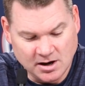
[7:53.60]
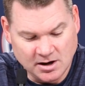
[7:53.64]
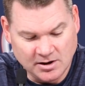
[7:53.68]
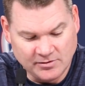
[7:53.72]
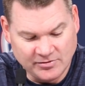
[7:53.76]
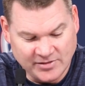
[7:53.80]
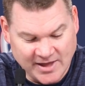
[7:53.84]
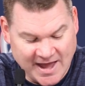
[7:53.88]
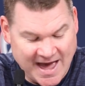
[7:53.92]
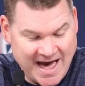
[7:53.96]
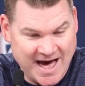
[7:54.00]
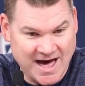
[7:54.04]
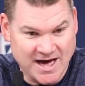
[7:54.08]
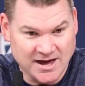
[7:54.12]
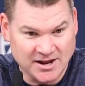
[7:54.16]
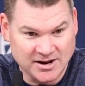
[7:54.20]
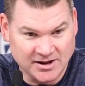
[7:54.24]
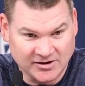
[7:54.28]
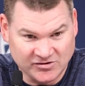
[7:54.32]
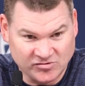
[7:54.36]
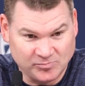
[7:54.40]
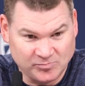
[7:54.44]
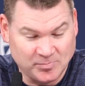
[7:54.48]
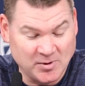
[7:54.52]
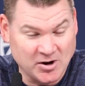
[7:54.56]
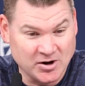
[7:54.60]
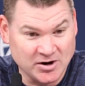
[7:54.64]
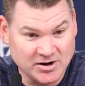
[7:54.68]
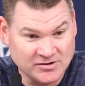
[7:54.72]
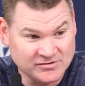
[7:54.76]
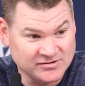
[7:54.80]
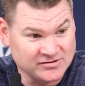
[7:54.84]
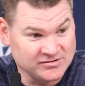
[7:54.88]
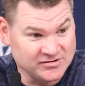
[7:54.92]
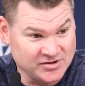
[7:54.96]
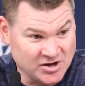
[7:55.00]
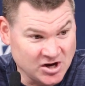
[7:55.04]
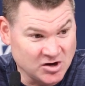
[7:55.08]
They had
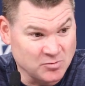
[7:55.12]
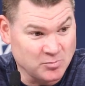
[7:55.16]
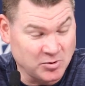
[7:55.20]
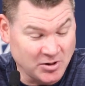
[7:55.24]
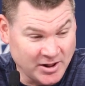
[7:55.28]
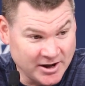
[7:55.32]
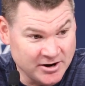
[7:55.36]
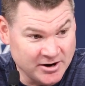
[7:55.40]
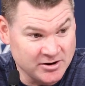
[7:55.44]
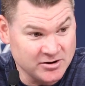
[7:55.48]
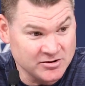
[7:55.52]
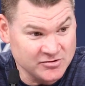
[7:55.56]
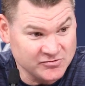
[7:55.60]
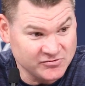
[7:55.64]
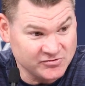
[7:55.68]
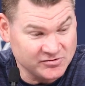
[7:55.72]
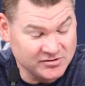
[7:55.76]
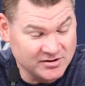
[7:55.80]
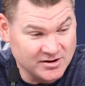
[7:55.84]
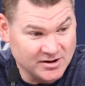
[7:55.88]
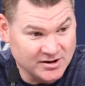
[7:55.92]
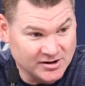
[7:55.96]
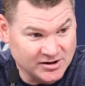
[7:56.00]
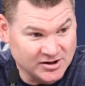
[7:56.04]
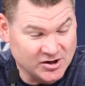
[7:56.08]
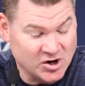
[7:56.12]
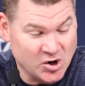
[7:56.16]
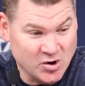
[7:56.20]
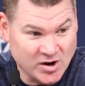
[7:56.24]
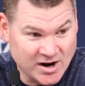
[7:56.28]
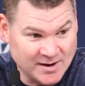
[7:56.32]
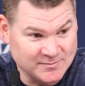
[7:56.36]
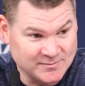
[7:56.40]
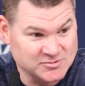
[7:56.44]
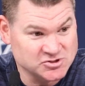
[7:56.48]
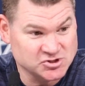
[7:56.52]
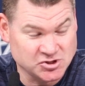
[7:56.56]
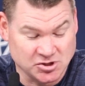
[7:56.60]
experience as young players, you know,
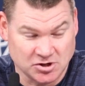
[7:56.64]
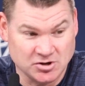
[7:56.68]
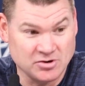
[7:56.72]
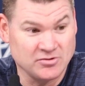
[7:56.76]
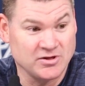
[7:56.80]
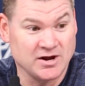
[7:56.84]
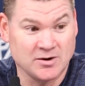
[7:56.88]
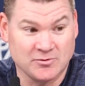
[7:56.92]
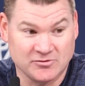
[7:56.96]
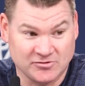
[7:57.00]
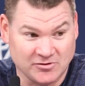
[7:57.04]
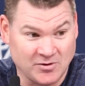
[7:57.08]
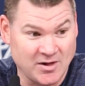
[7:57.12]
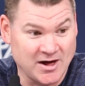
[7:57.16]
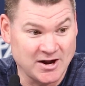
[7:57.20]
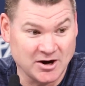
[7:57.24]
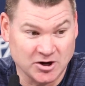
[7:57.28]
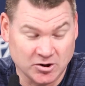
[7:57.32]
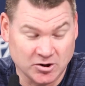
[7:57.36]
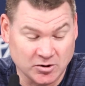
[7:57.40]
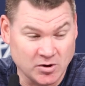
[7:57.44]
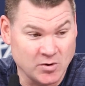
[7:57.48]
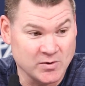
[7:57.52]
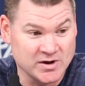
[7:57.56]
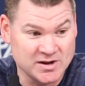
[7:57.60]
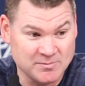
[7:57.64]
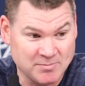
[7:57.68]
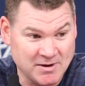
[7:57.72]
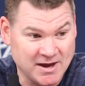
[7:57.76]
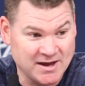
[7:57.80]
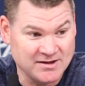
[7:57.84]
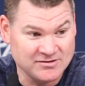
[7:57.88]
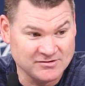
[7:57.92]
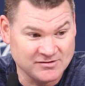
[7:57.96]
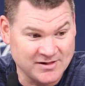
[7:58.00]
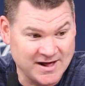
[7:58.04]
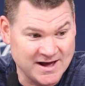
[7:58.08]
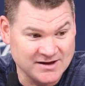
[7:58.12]
and I'm sure there was a lot of growing
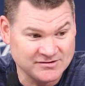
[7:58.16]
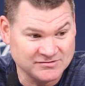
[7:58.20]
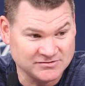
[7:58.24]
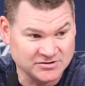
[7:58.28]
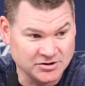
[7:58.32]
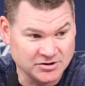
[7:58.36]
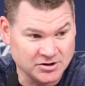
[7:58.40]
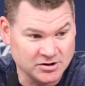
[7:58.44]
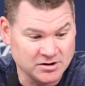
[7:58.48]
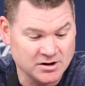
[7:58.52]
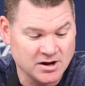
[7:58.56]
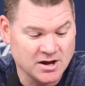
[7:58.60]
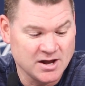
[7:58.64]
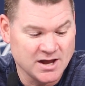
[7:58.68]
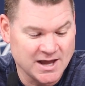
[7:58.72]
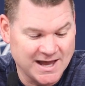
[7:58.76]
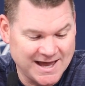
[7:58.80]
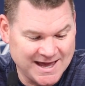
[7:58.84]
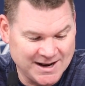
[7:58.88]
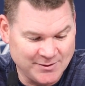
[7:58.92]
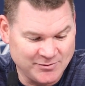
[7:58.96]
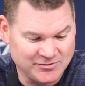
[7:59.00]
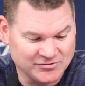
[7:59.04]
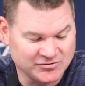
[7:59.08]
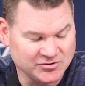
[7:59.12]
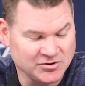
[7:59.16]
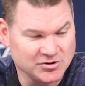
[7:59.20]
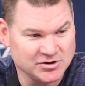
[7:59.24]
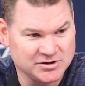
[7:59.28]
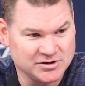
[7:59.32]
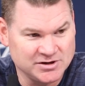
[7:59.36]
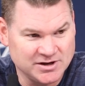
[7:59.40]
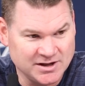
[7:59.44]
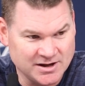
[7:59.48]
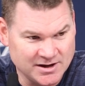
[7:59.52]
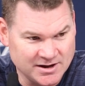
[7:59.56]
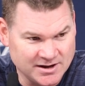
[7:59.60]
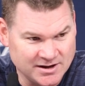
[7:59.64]
pains last year. And it was
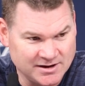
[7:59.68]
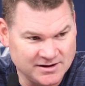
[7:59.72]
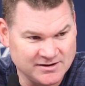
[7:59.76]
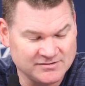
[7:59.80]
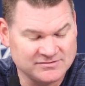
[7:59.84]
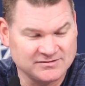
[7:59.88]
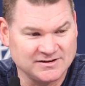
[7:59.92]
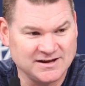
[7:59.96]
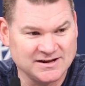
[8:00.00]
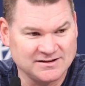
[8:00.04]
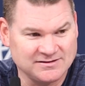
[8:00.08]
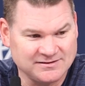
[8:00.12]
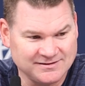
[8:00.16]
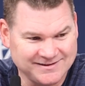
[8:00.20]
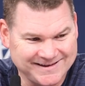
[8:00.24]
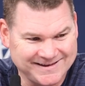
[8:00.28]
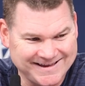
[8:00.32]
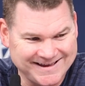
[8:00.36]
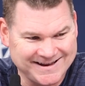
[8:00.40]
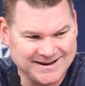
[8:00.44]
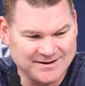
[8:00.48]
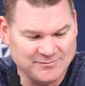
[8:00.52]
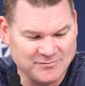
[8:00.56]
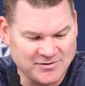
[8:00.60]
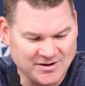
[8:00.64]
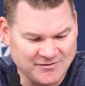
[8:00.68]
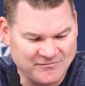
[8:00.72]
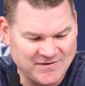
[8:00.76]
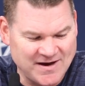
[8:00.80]
good to just get, get him a